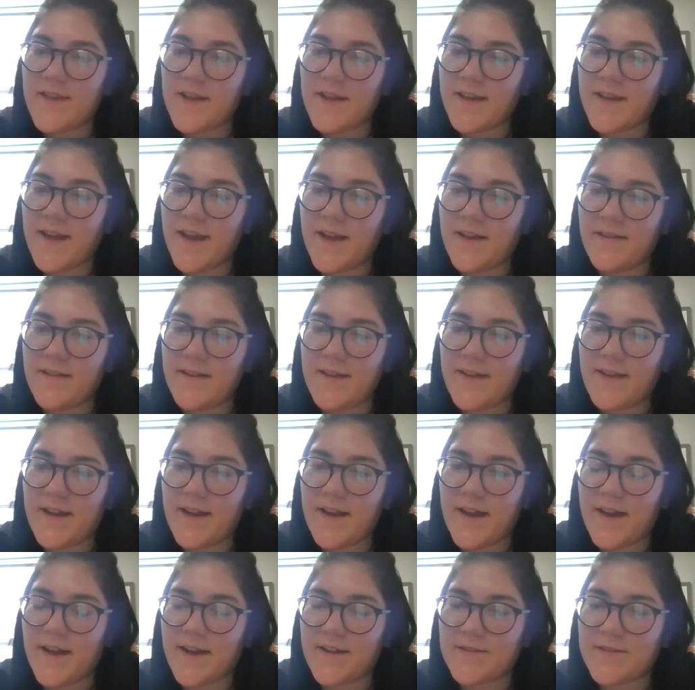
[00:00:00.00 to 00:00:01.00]
that Kelly
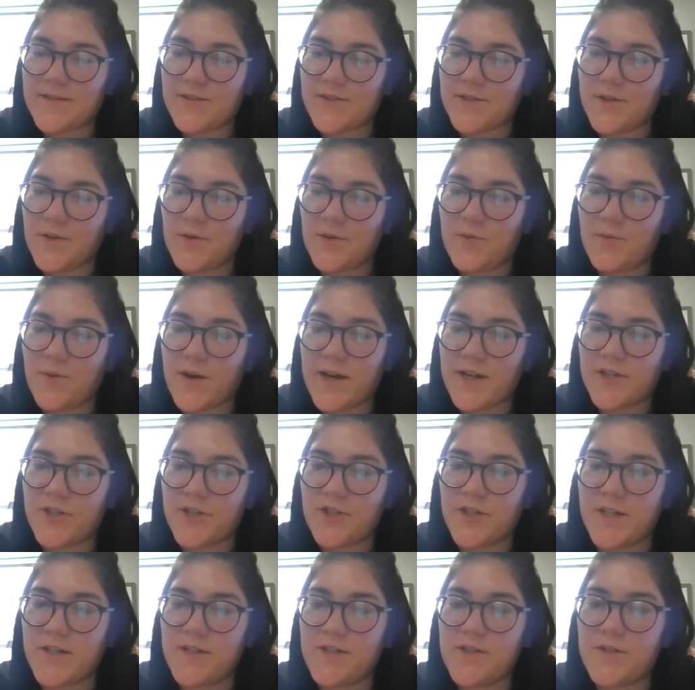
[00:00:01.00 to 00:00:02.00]
asked a
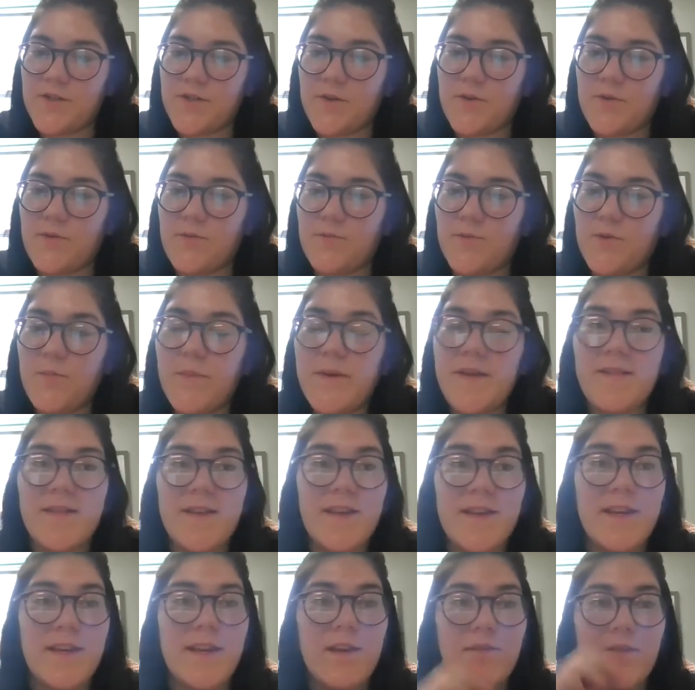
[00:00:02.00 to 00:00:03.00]
question. So we'll be
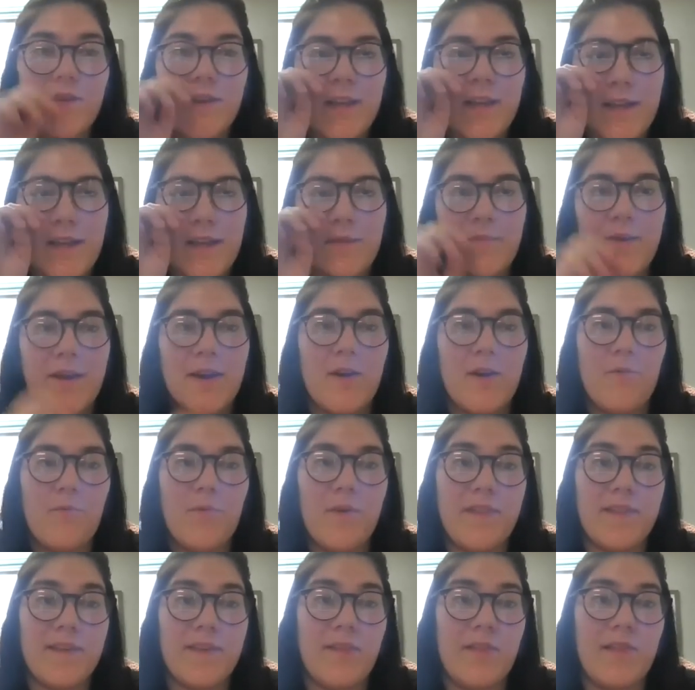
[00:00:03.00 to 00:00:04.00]
sending out an email
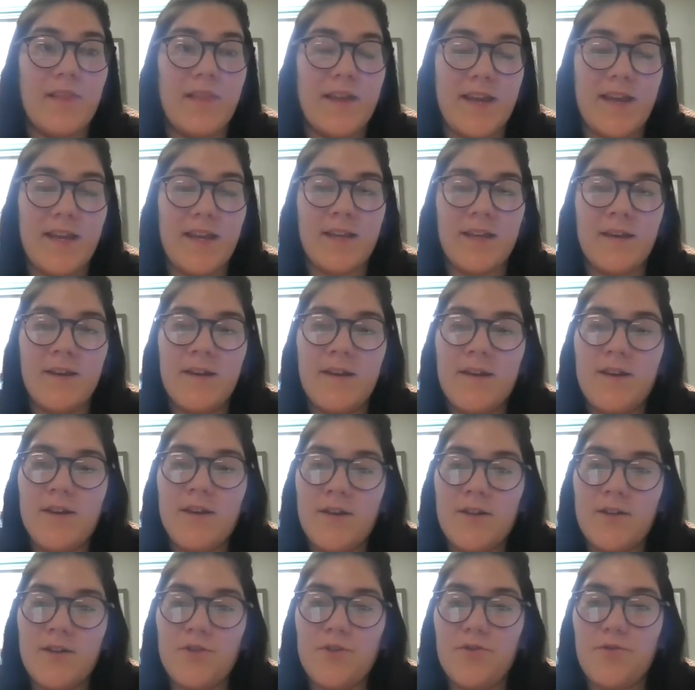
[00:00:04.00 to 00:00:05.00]
with a link
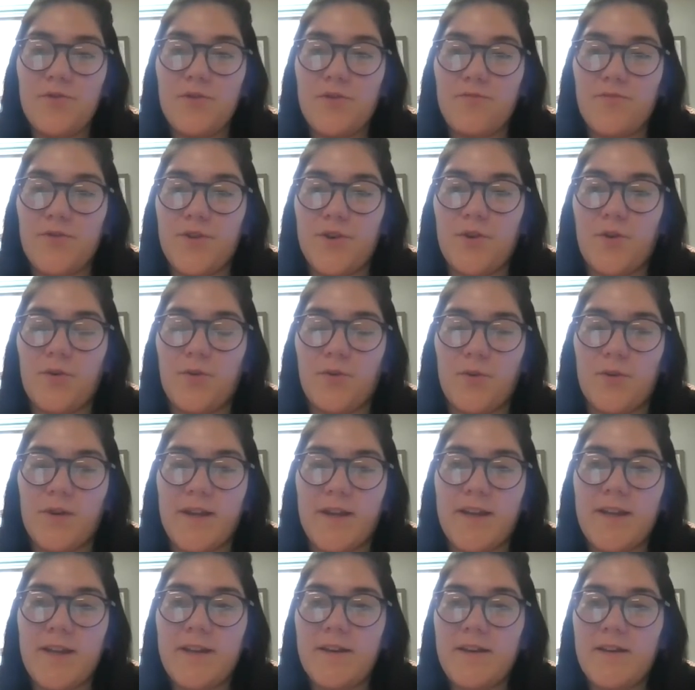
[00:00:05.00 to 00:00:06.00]
to the
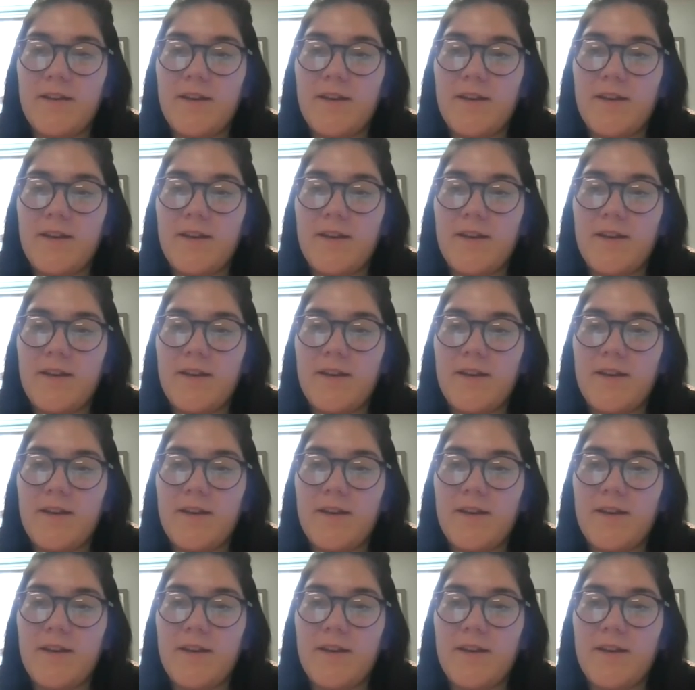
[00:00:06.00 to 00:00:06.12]
recording.